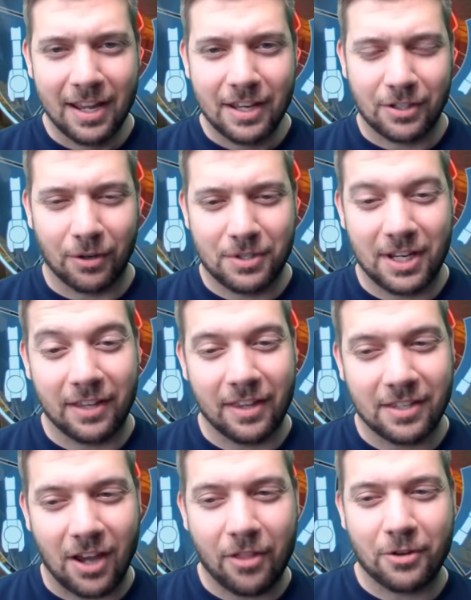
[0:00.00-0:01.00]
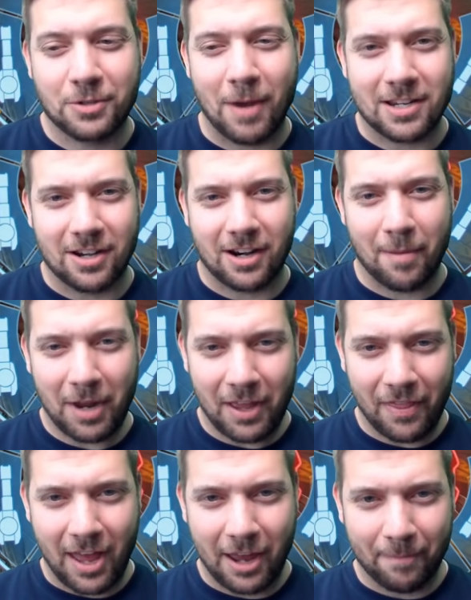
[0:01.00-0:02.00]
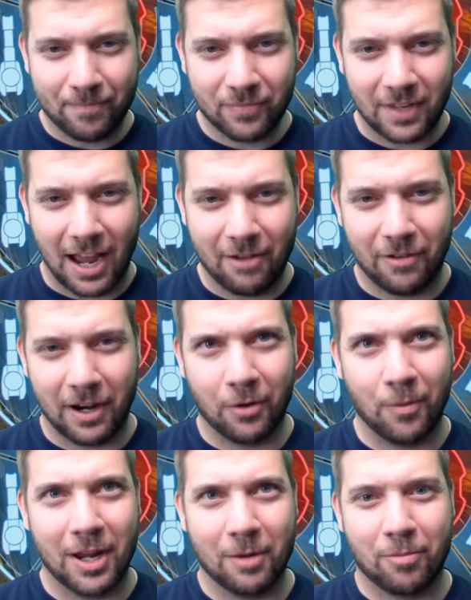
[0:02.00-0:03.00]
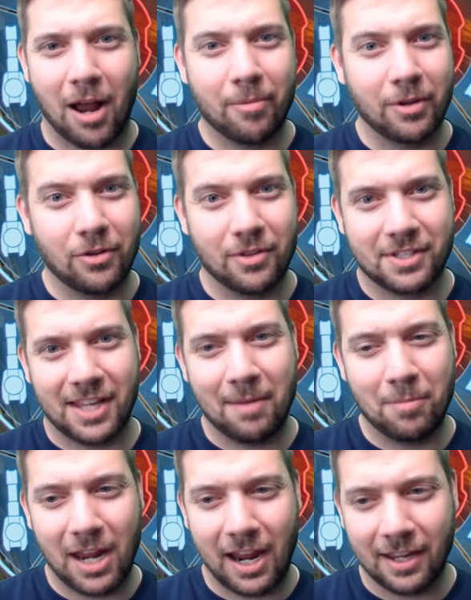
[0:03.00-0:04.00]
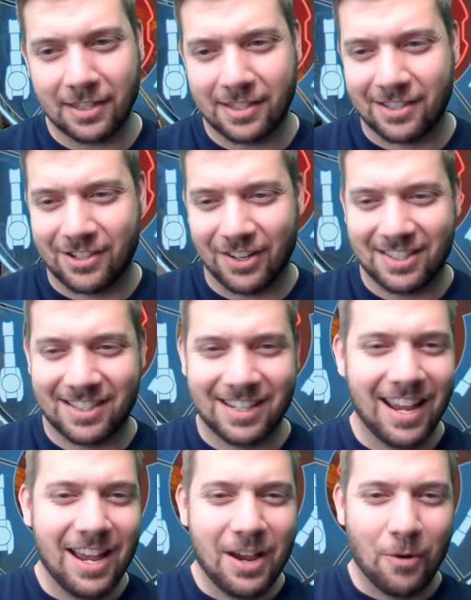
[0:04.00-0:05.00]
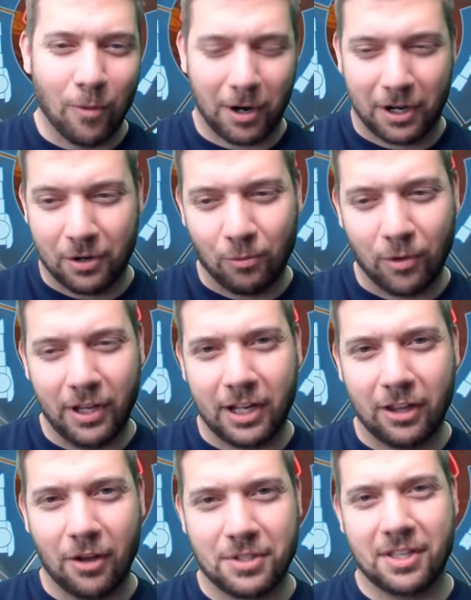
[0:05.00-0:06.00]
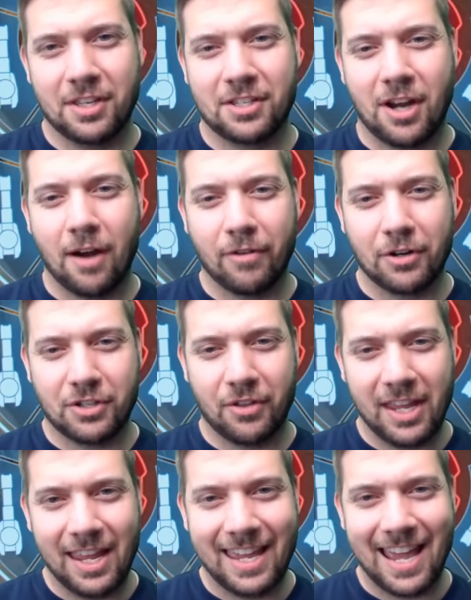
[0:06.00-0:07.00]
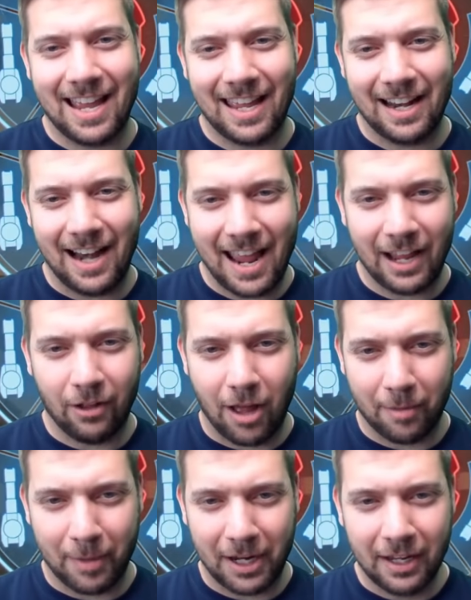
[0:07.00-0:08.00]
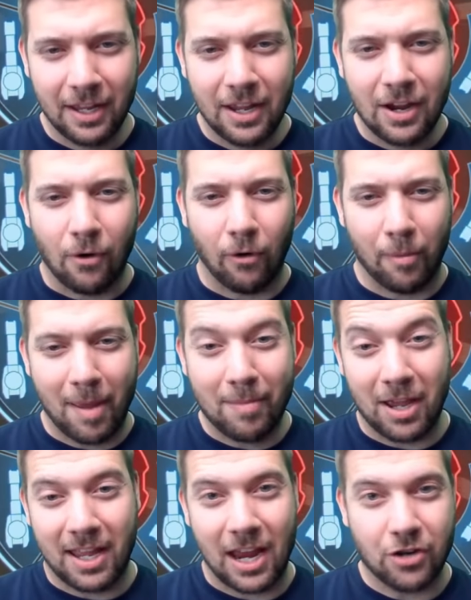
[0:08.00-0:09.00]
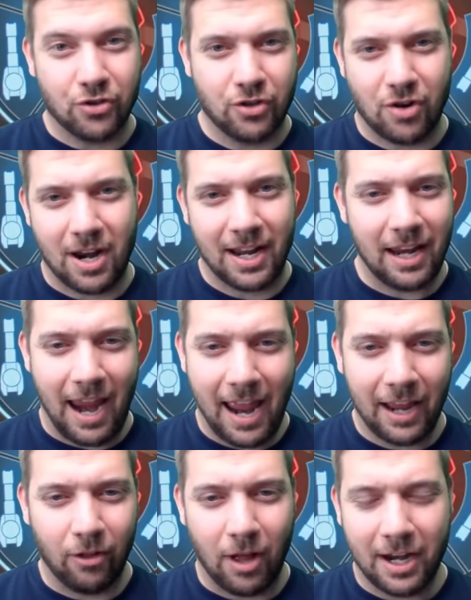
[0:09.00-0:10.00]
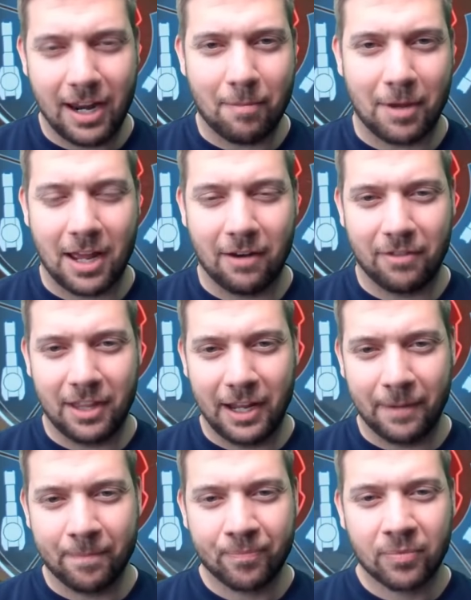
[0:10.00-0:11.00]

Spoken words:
So seeing this other Spectre coming in, then I figured we could probably do the same dance, just work really close to this cover so that he can't get an angle on me, or maybe occasionally try to get an angle on him kind of thing,